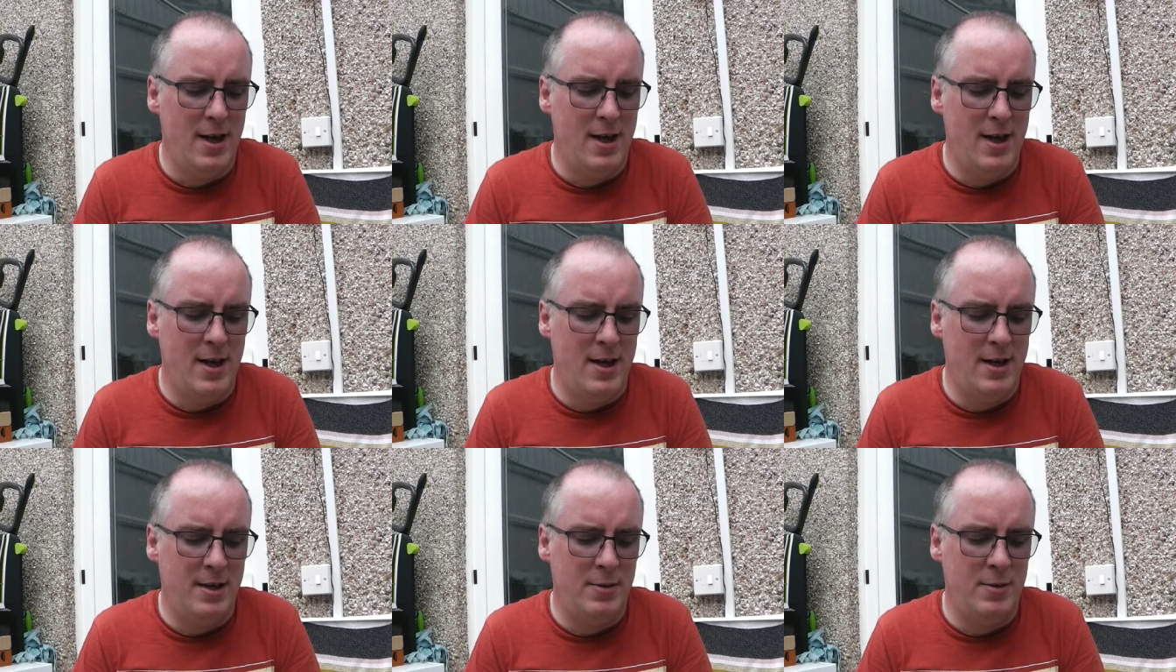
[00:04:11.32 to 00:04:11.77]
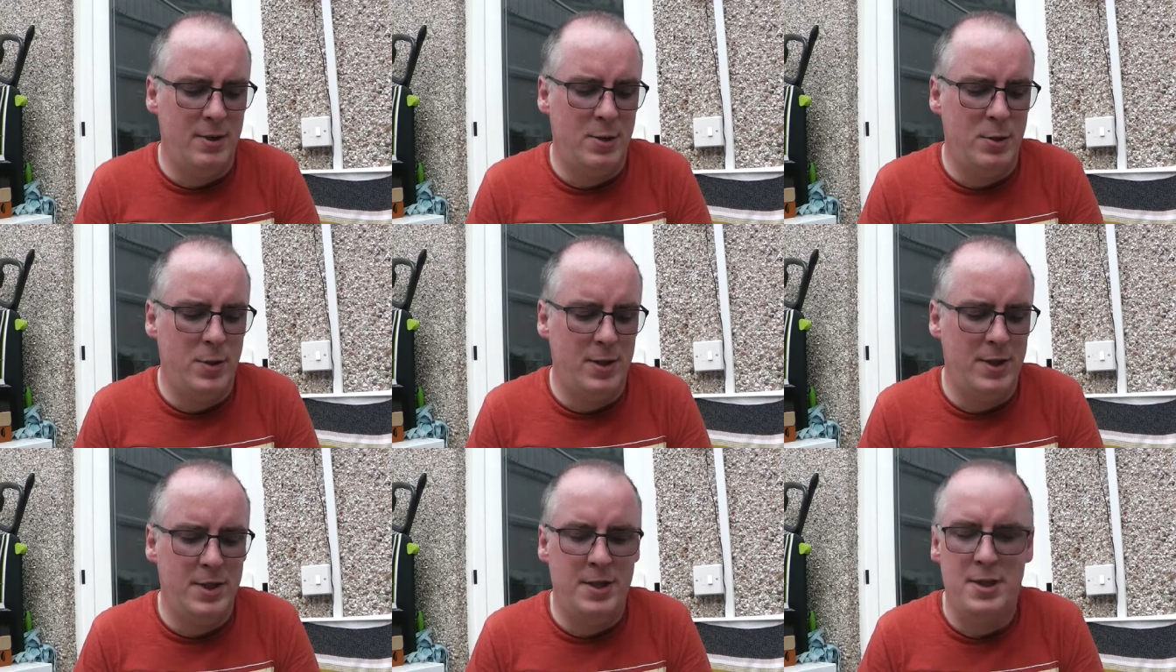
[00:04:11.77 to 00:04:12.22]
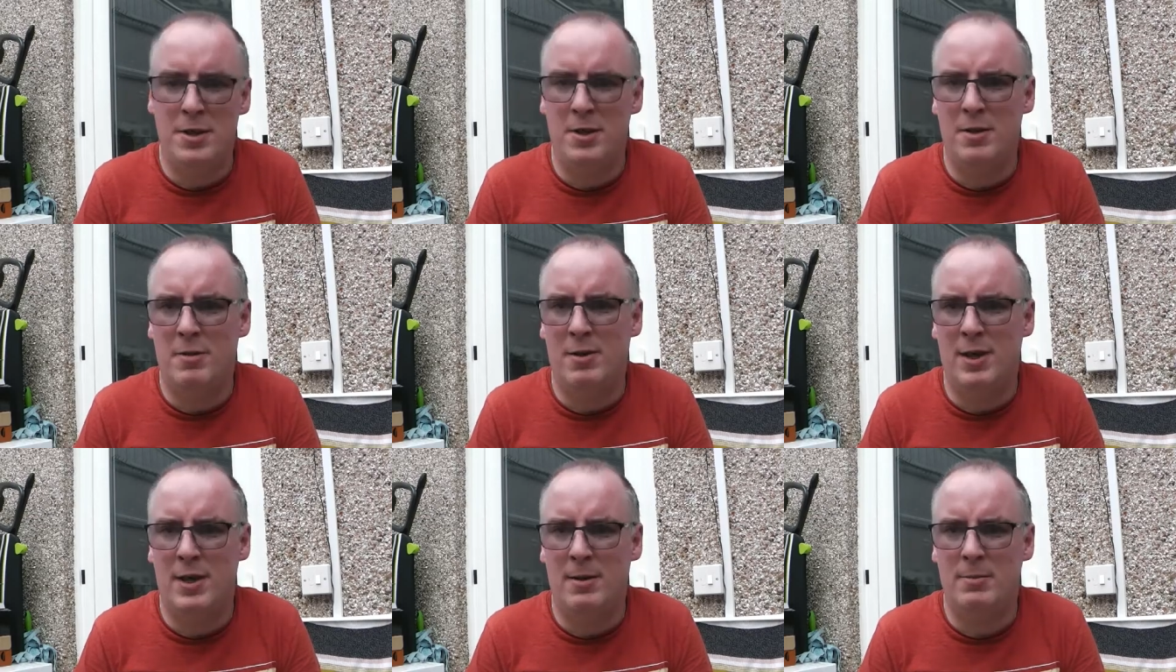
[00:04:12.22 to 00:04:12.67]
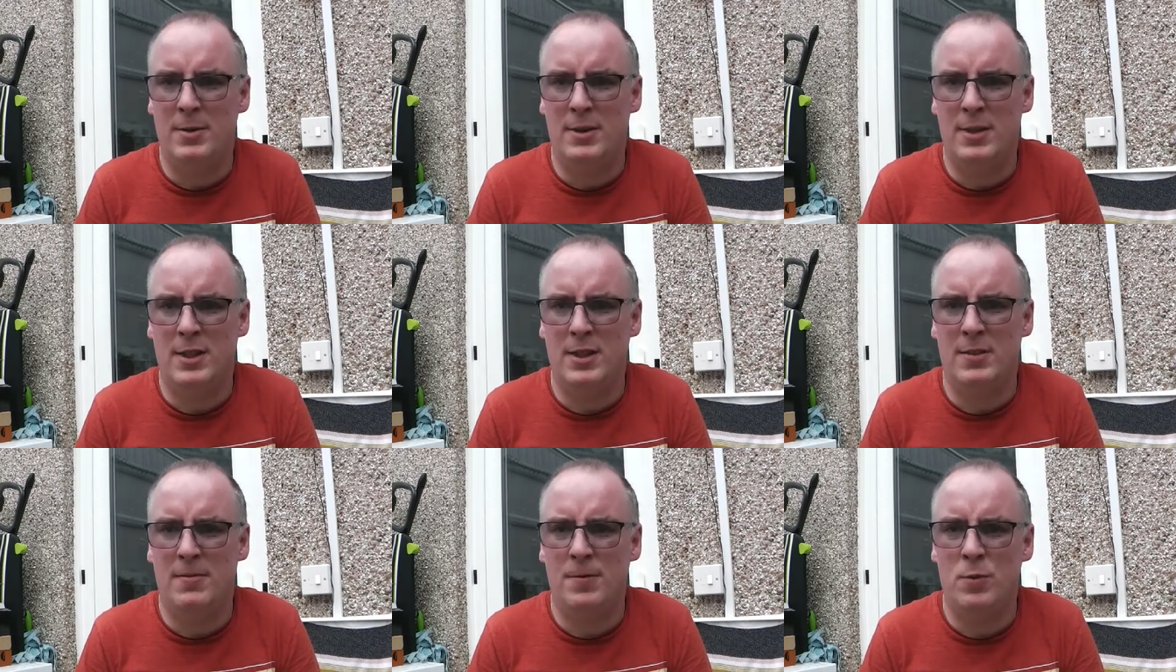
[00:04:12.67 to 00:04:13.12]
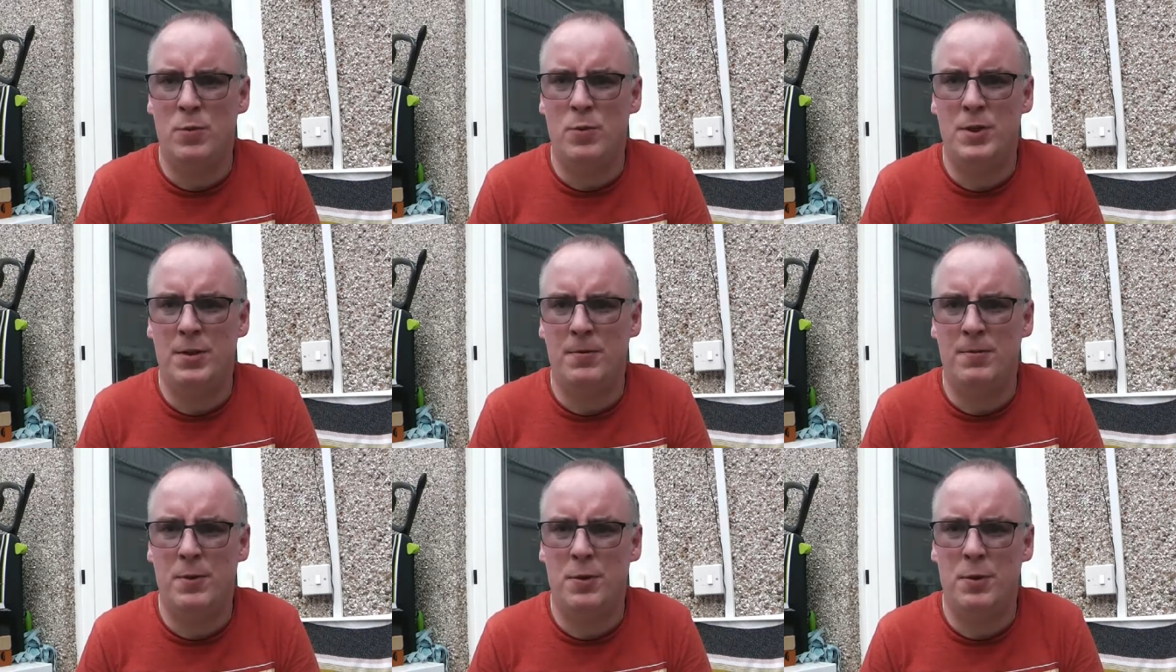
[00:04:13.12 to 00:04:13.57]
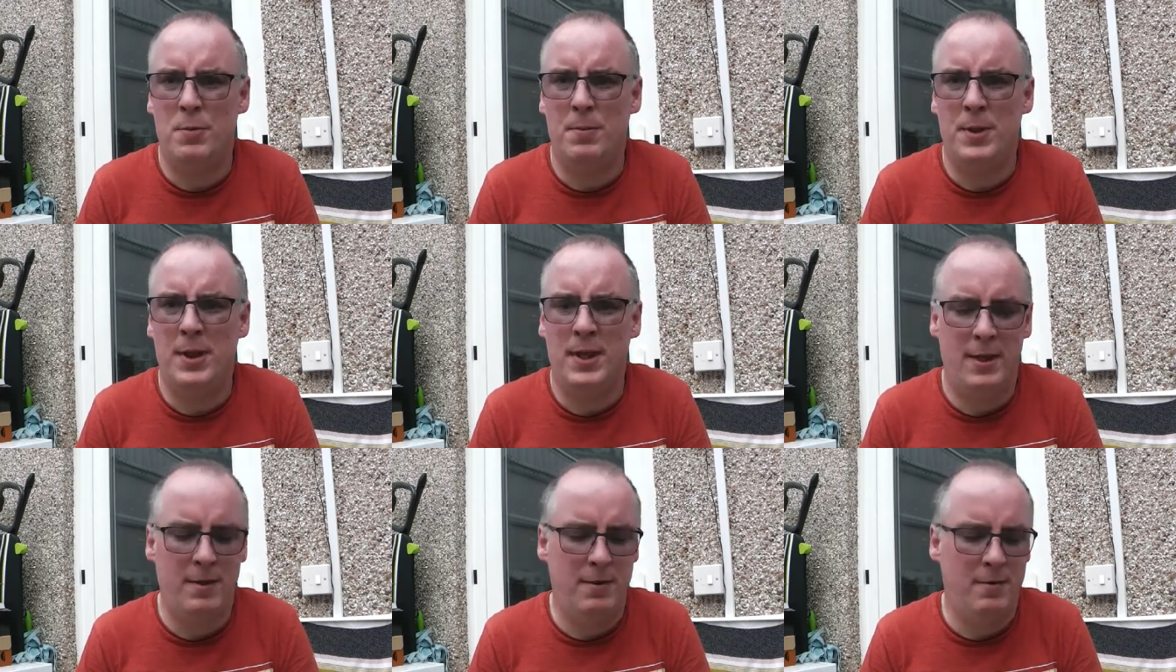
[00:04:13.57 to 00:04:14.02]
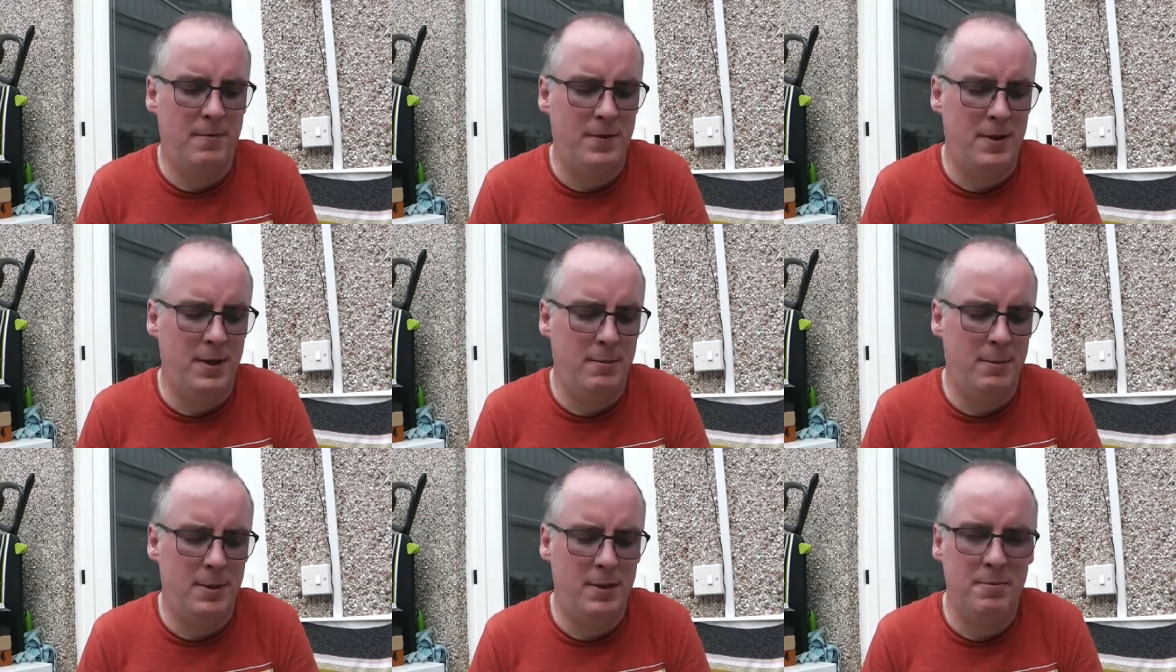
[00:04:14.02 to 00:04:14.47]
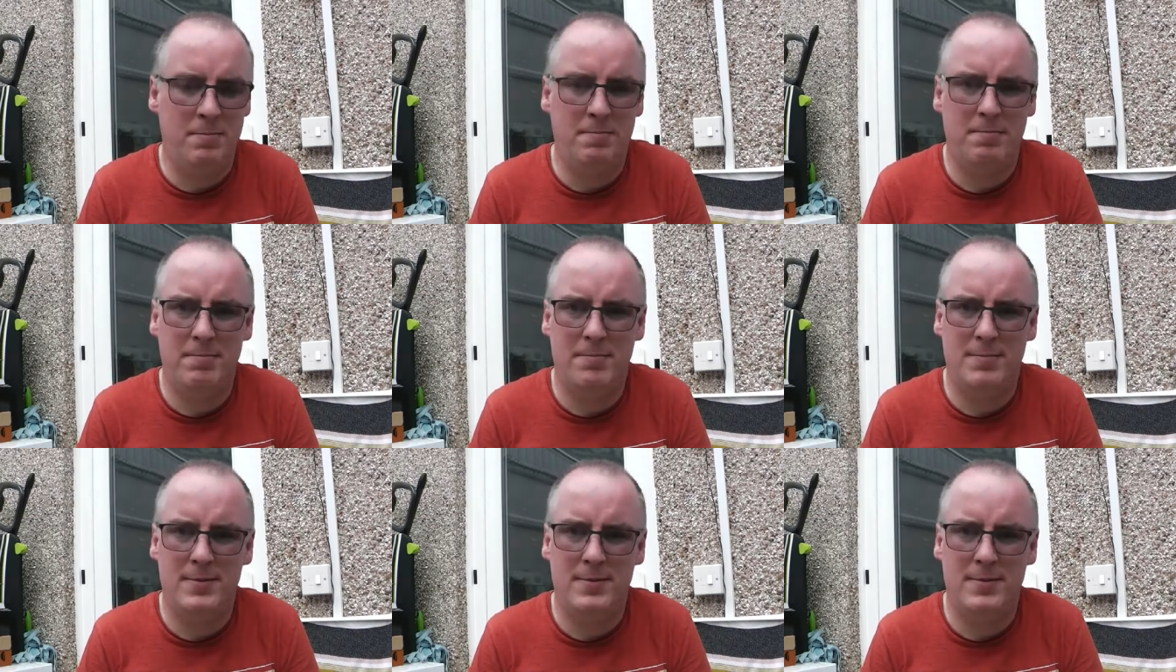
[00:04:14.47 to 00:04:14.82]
And it was 22 grams, so that's 44p in filament.